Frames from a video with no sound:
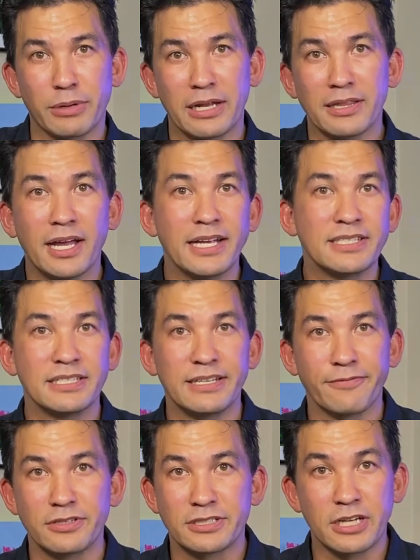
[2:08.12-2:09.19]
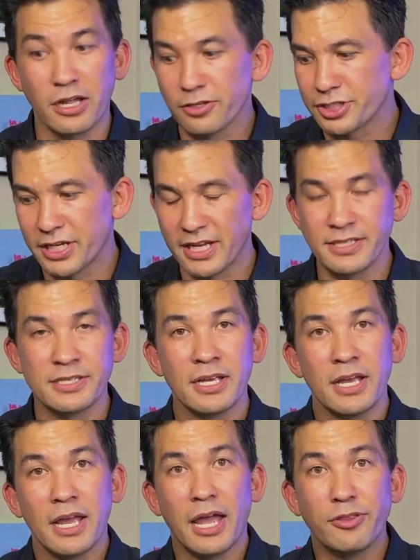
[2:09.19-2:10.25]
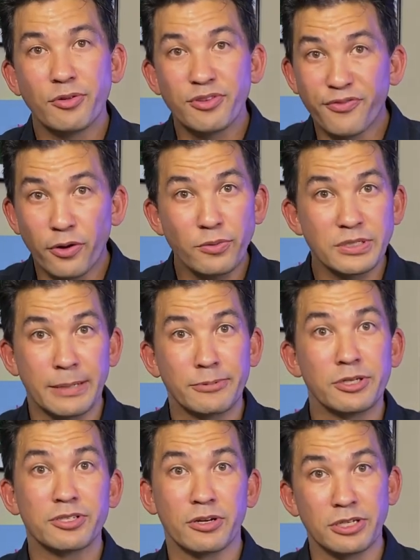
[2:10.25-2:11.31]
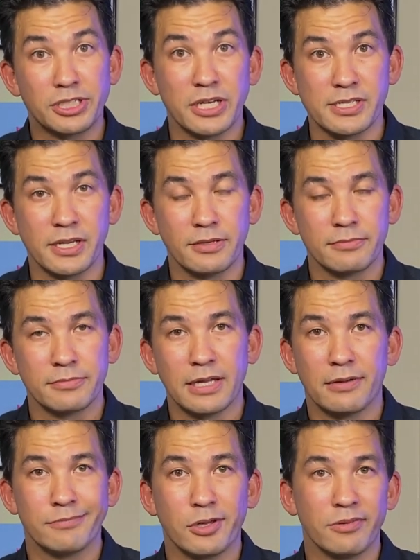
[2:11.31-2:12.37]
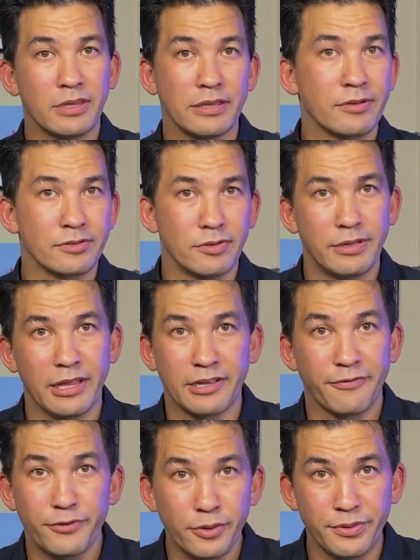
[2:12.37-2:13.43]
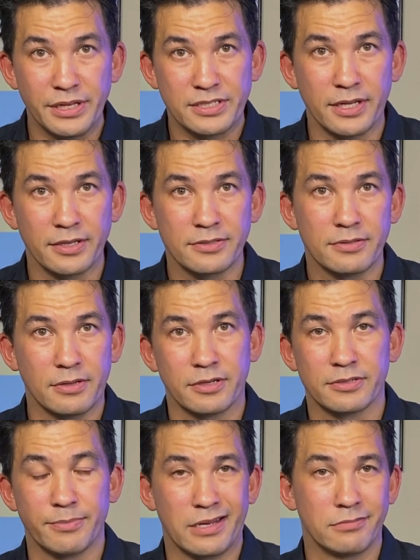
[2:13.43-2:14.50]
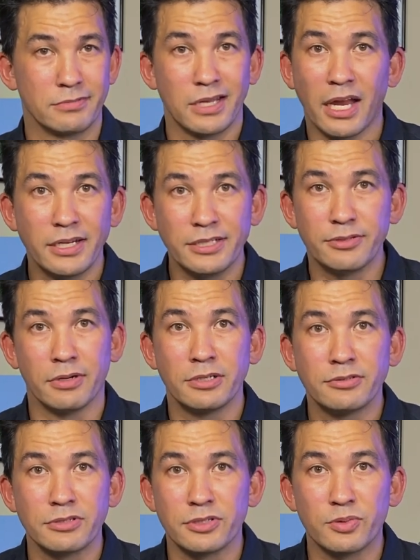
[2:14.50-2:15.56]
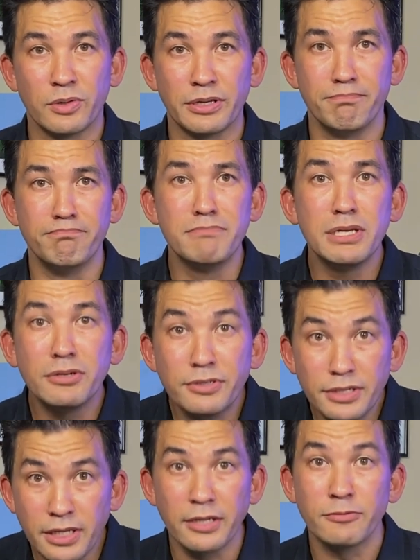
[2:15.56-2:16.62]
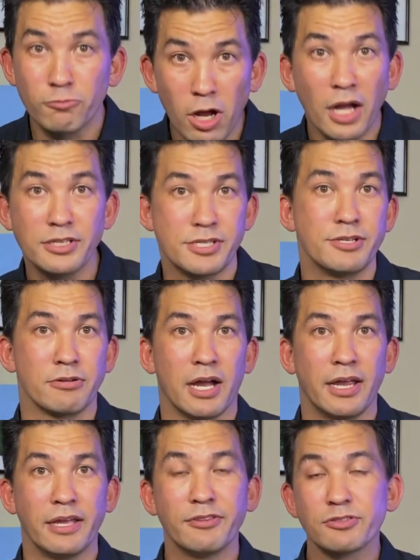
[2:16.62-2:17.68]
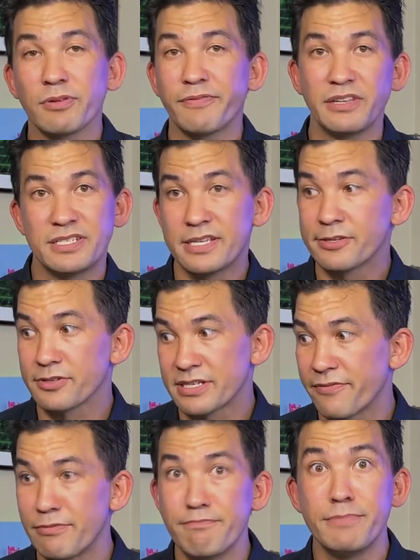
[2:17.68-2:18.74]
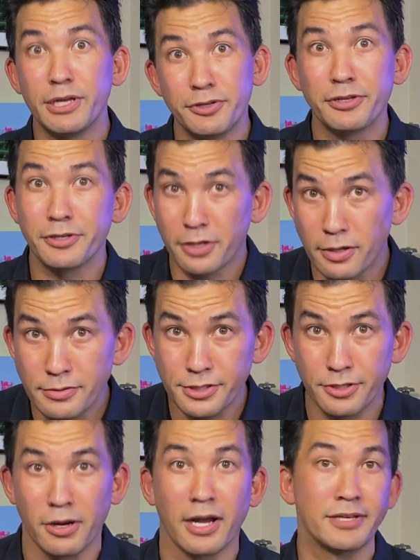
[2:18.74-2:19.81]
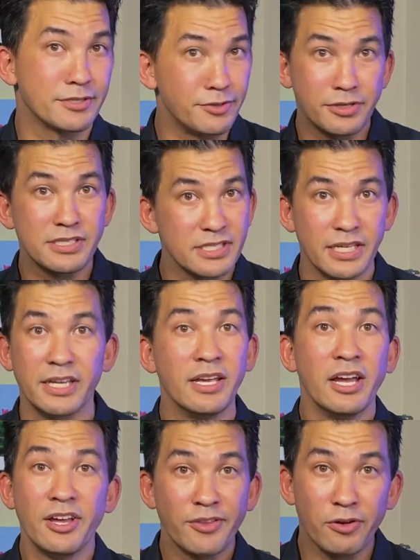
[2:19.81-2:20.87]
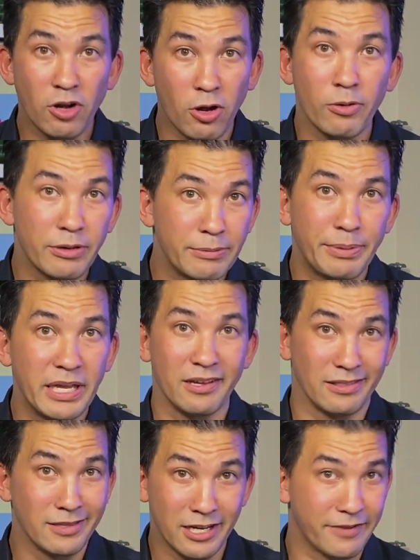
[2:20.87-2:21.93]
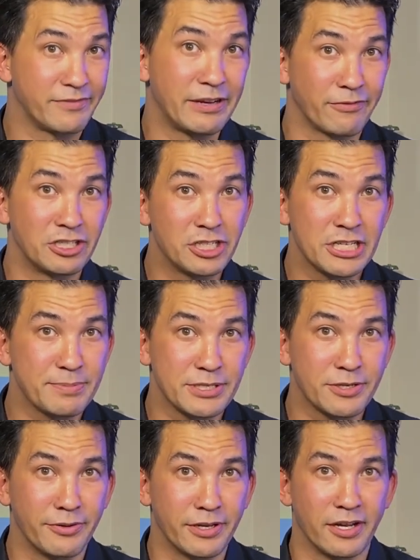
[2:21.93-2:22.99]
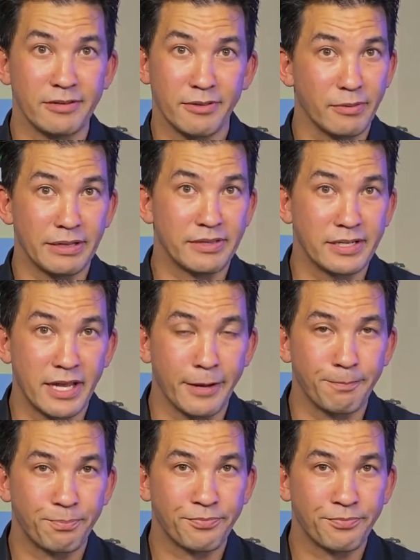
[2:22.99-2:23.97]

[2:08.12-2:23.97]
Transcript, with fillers: bright lights and different color shades, and those photoreceptors are adjusting. Now, don't think there's only like a few of these things. There's about ninety to one hundred twenty million rods in your eye, and there's roughly six or seven million cones in your eye. So you can see there would already be a lot of different adjustments going on throughout the day.